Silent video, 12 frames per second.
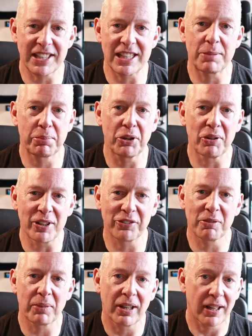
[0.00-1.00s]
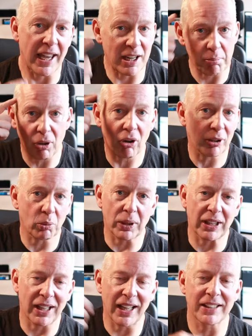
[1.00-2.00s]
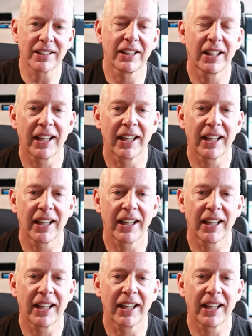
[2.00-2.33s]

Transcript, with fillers: This is purely from out of my weird head.